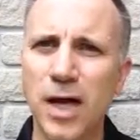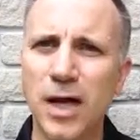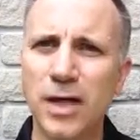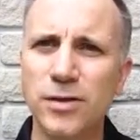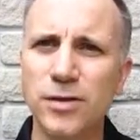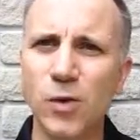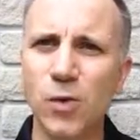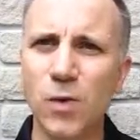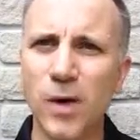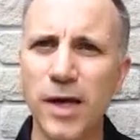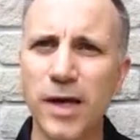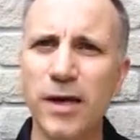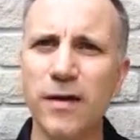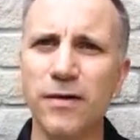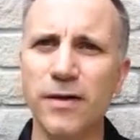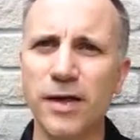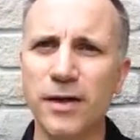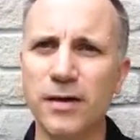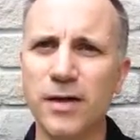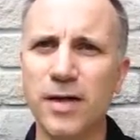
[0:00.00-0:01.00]
as a
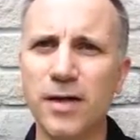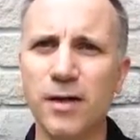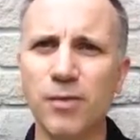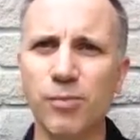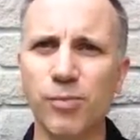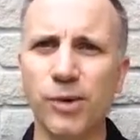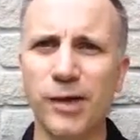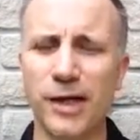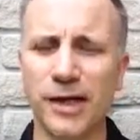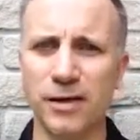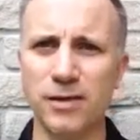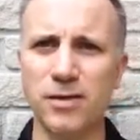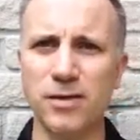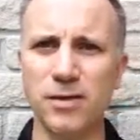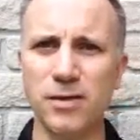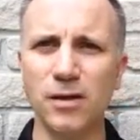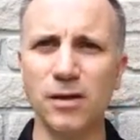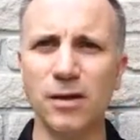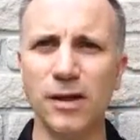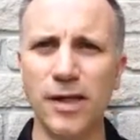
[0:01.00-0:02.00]
way that they can
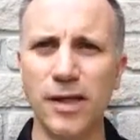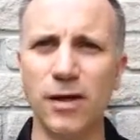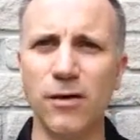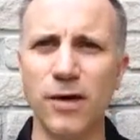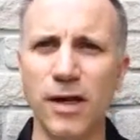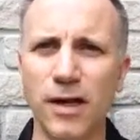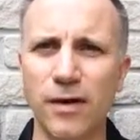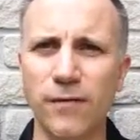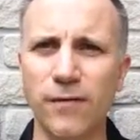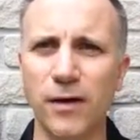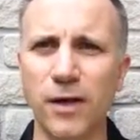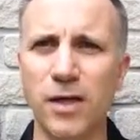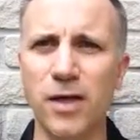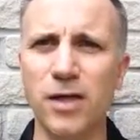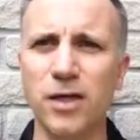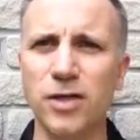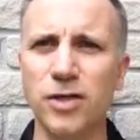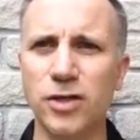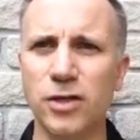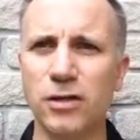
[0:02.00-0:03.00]
practice delayed
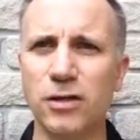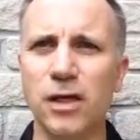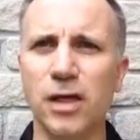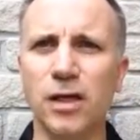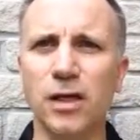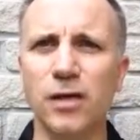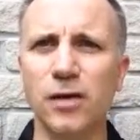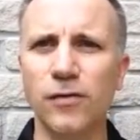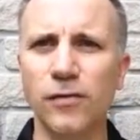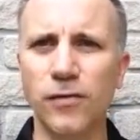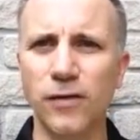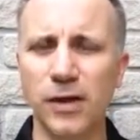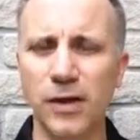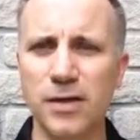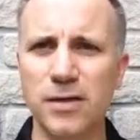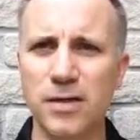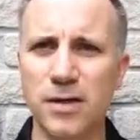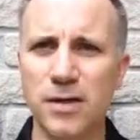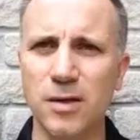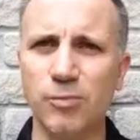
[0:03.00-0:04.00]
gratification. For
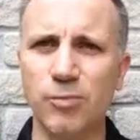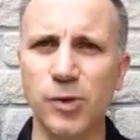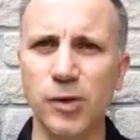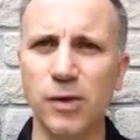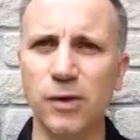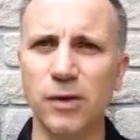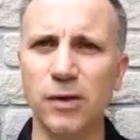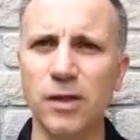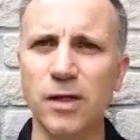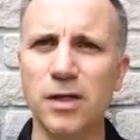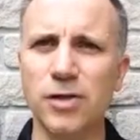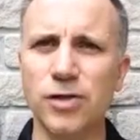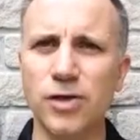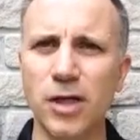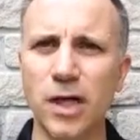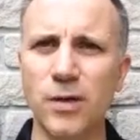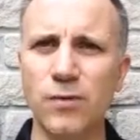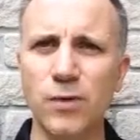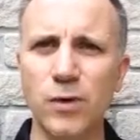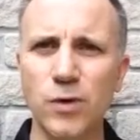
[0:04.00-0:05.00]
example, in
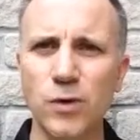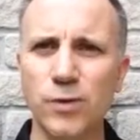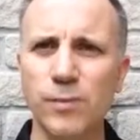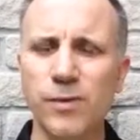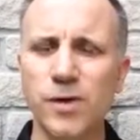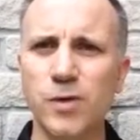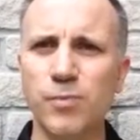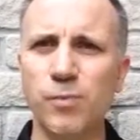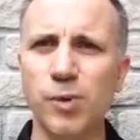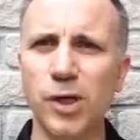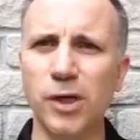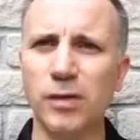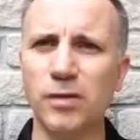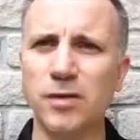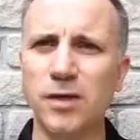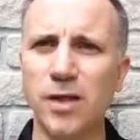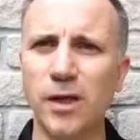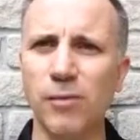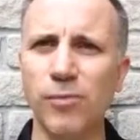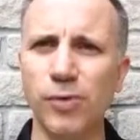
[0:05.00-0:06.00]
John Rosemond's book,
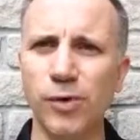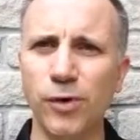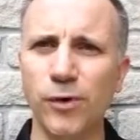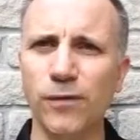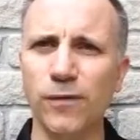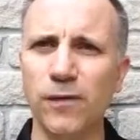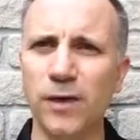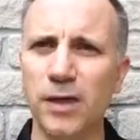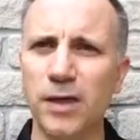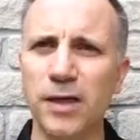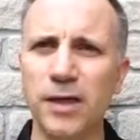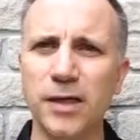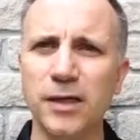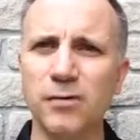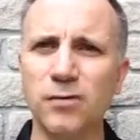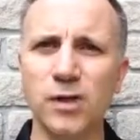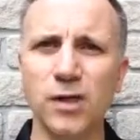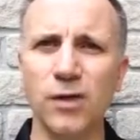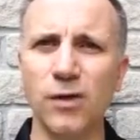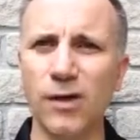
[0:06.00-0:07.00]
Teen Proofing, he
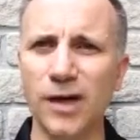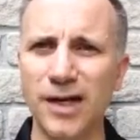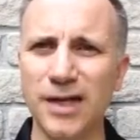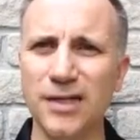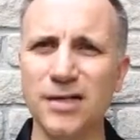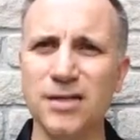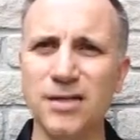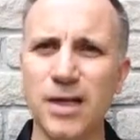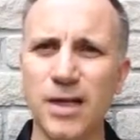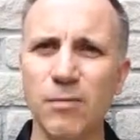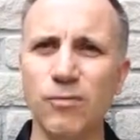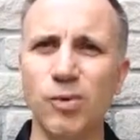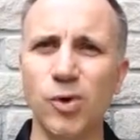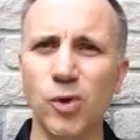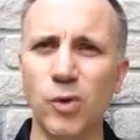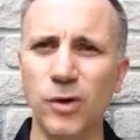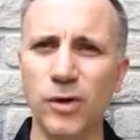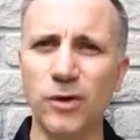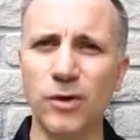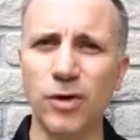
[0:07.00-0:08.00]
gives a great
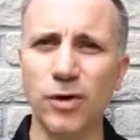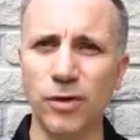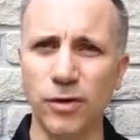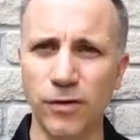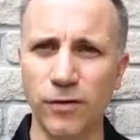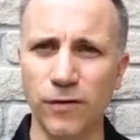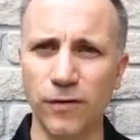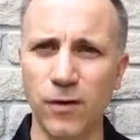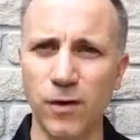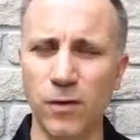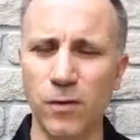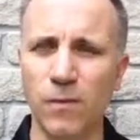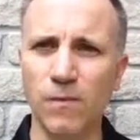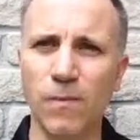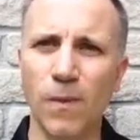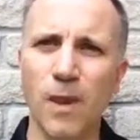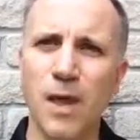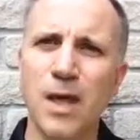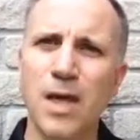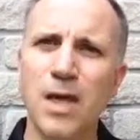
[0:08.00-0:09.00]
example with curfew.
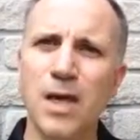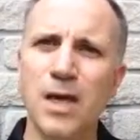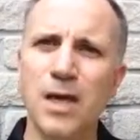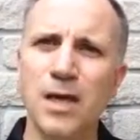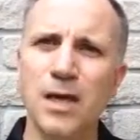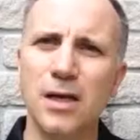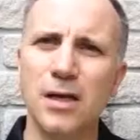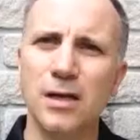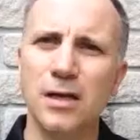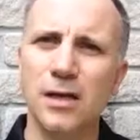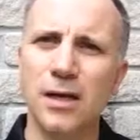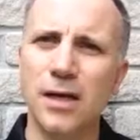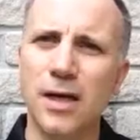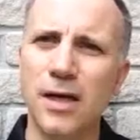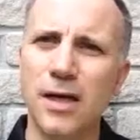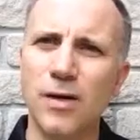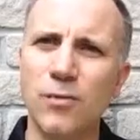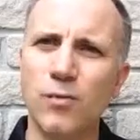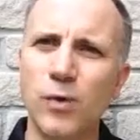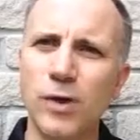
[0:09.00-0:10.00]

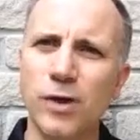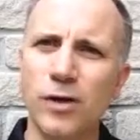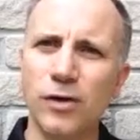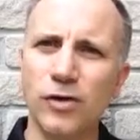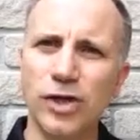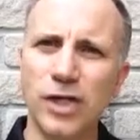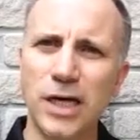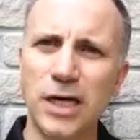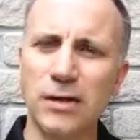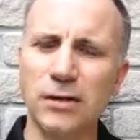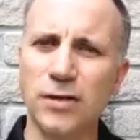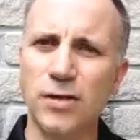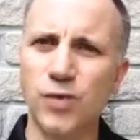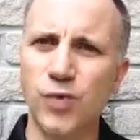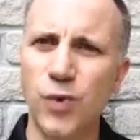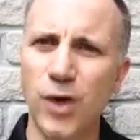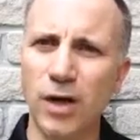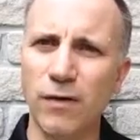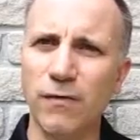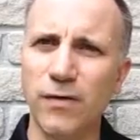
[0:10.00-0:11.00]
And when your child is
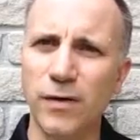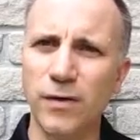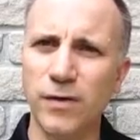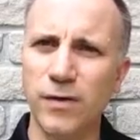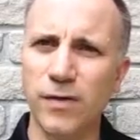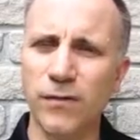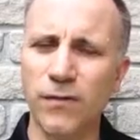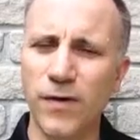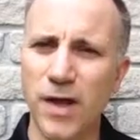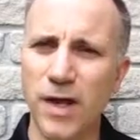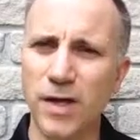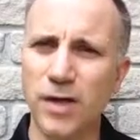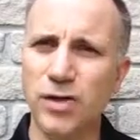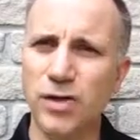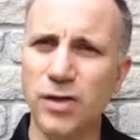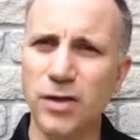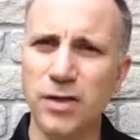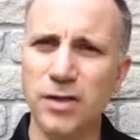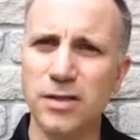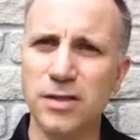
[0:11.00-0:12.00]
12 years of
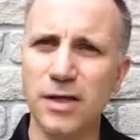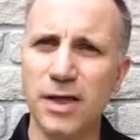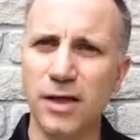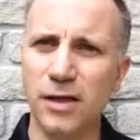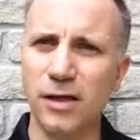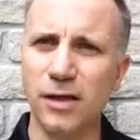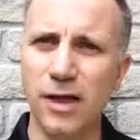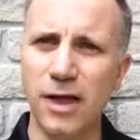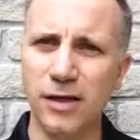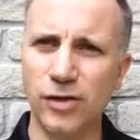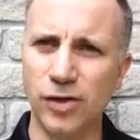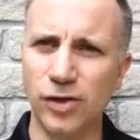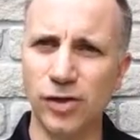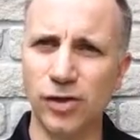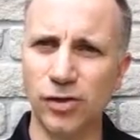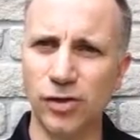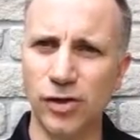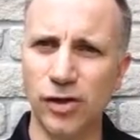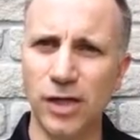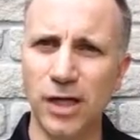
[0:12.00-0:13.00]
age, you can say to that,
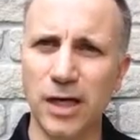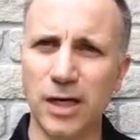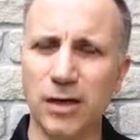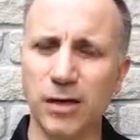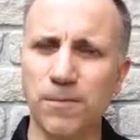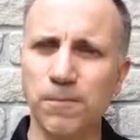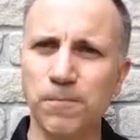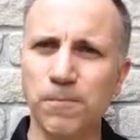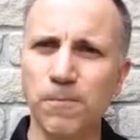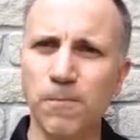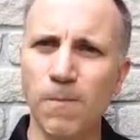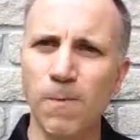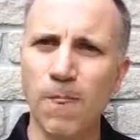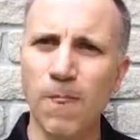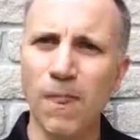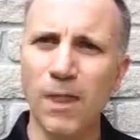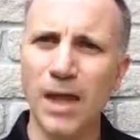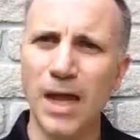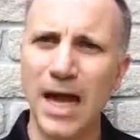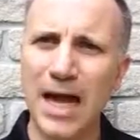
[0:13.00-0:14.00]
your child,
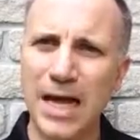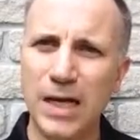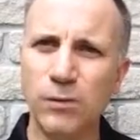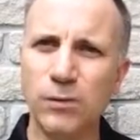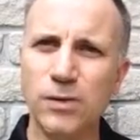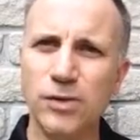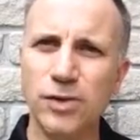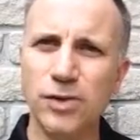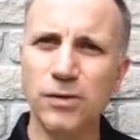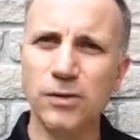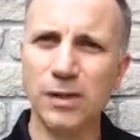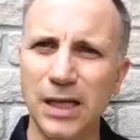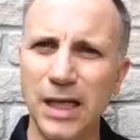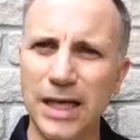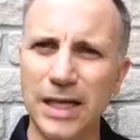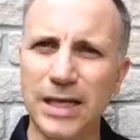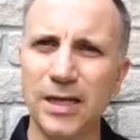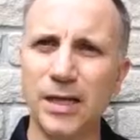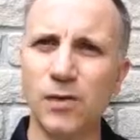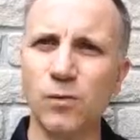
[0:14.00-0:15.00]
how would
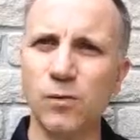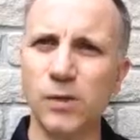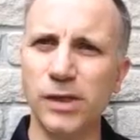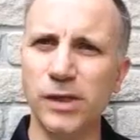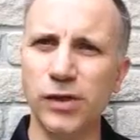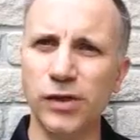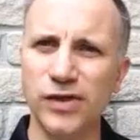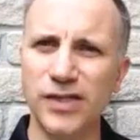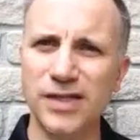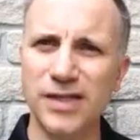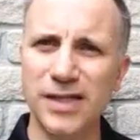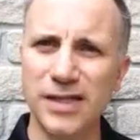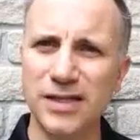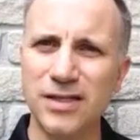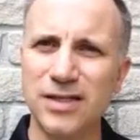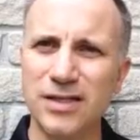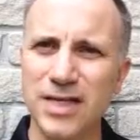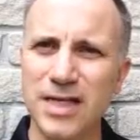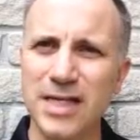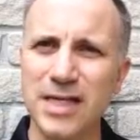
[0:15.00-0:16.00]
like it when you're
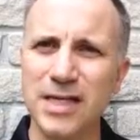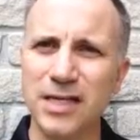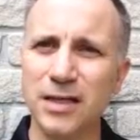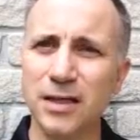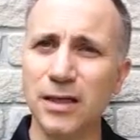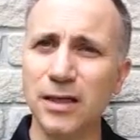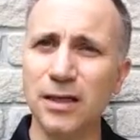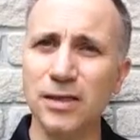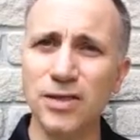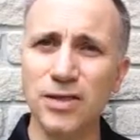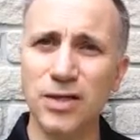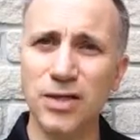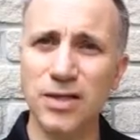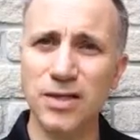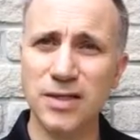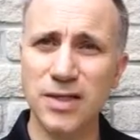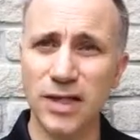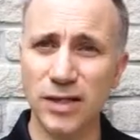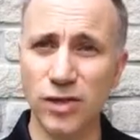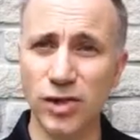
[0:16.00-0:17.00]
16 to
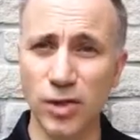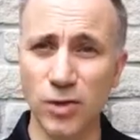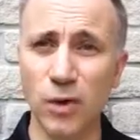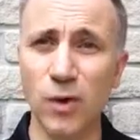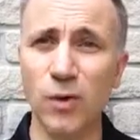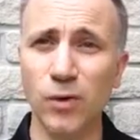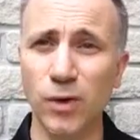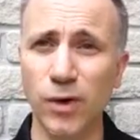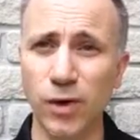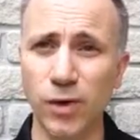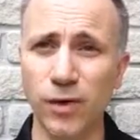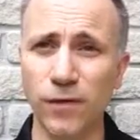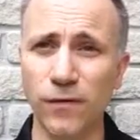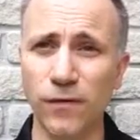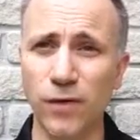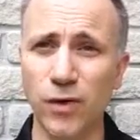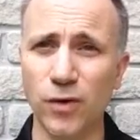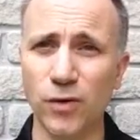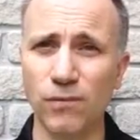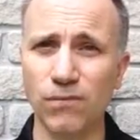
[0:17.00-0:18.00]
set your own
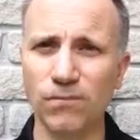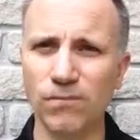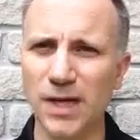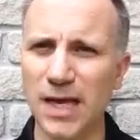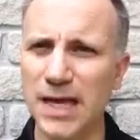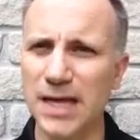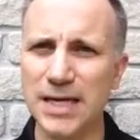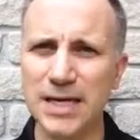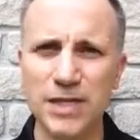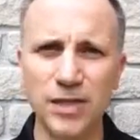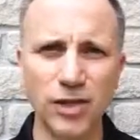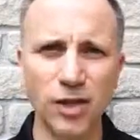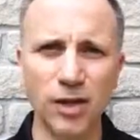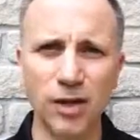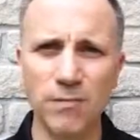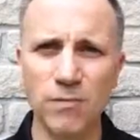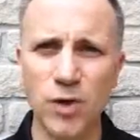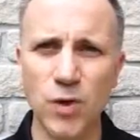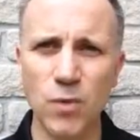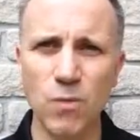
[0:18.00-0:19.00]
curfew
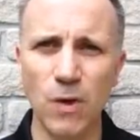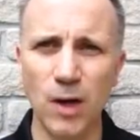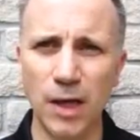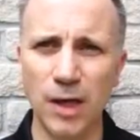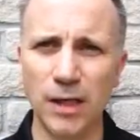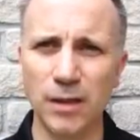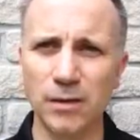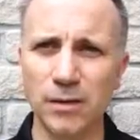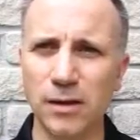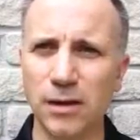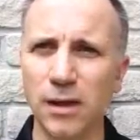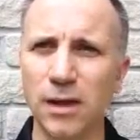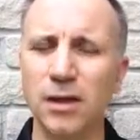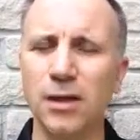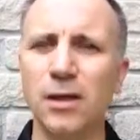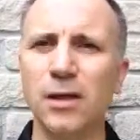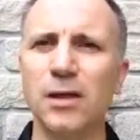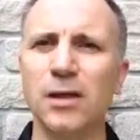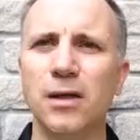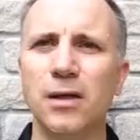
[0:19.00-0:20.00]
anytime you want?
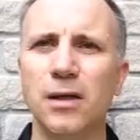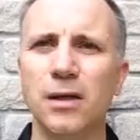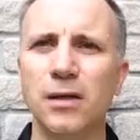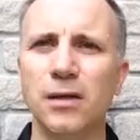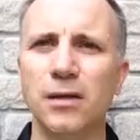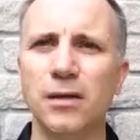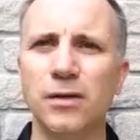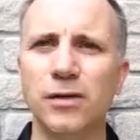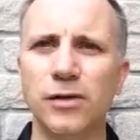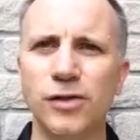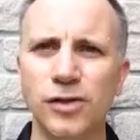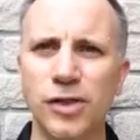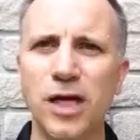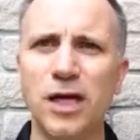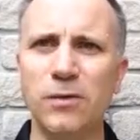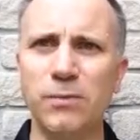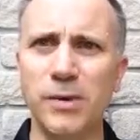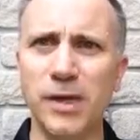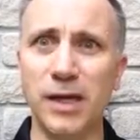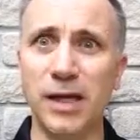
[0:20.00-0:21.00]
And your
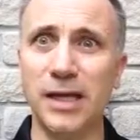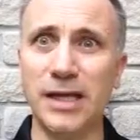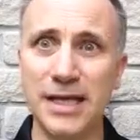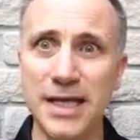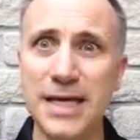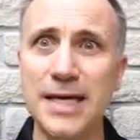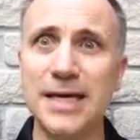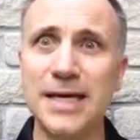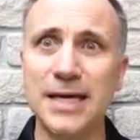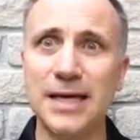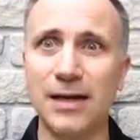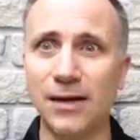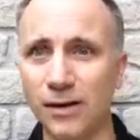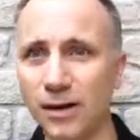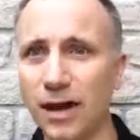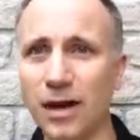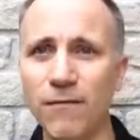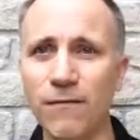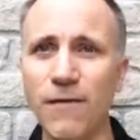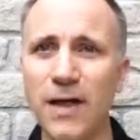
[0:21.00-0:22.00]
child will be like, yeah,
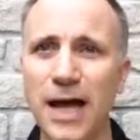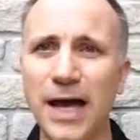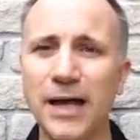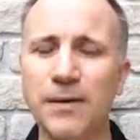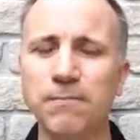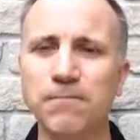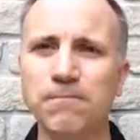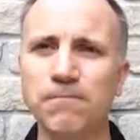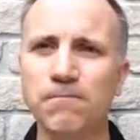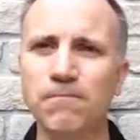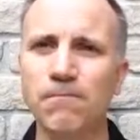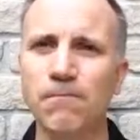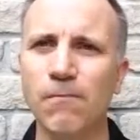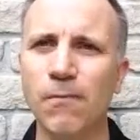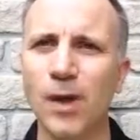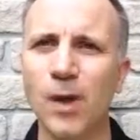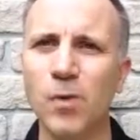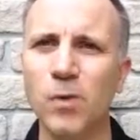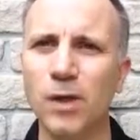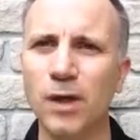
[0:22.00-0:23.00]
I'd love that.
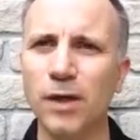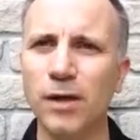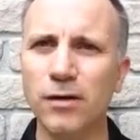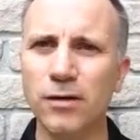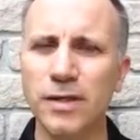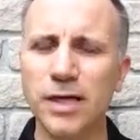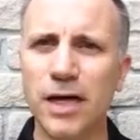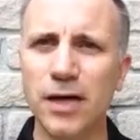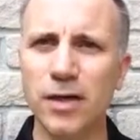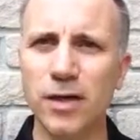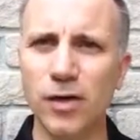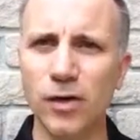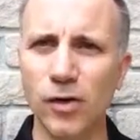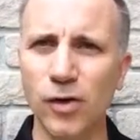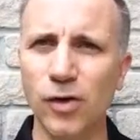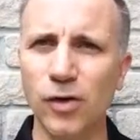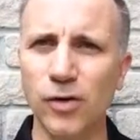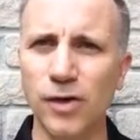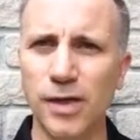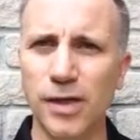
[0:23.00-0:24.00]
Well, here's how you
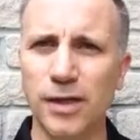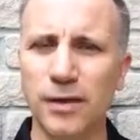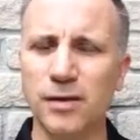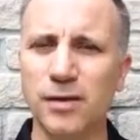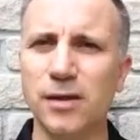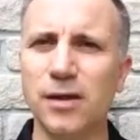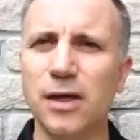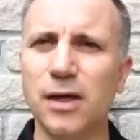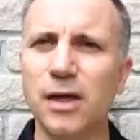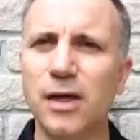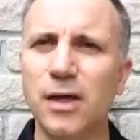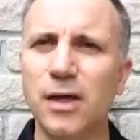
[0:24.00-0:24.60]
earn it.